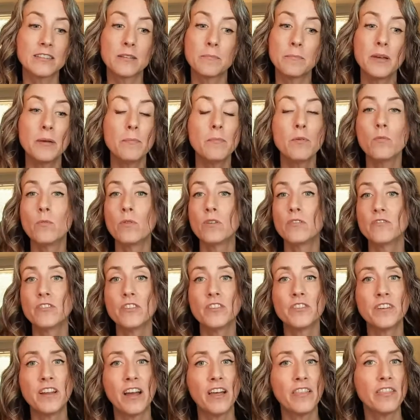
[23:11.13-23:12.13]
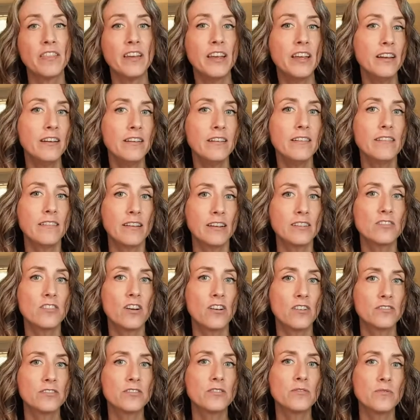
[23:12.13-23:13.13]
Some people will feel nothing. That's
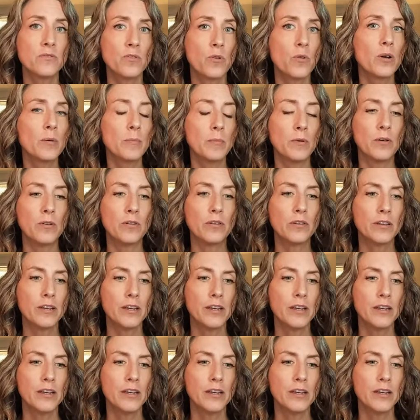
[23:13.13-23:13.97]
also normal.